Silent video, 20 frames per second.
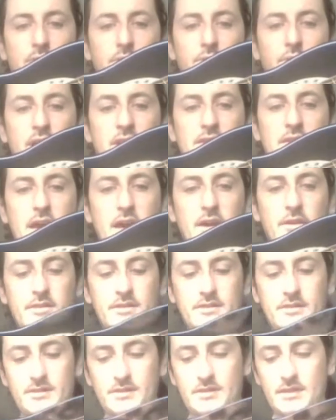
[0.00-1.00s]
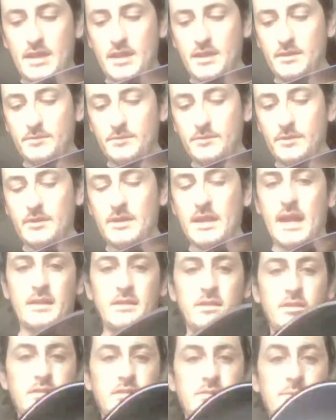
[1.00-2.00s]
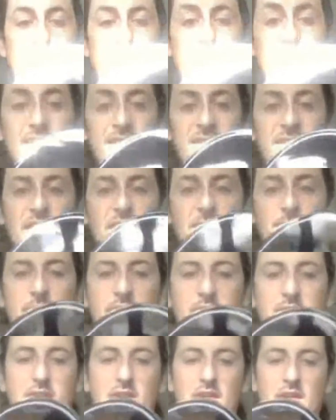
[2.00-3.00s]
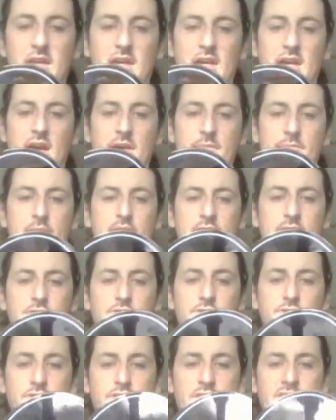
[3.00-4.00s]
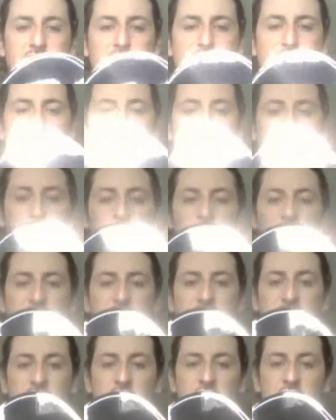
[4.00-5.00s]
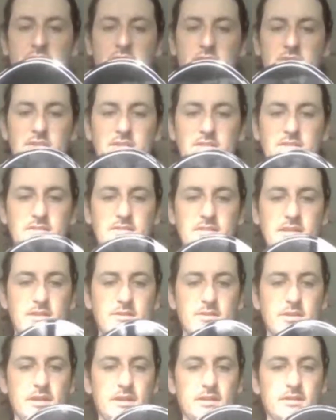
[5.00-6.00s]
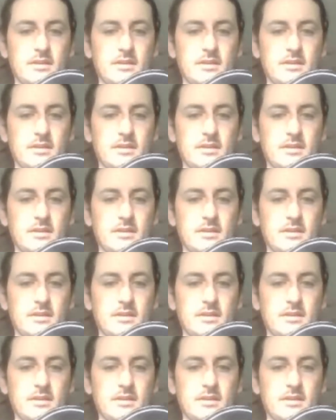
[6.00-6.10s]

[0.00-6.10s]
right now it's, well, yeah, it looks a bit dusty, but I made sure that this one remains clean. As you can see, yeah,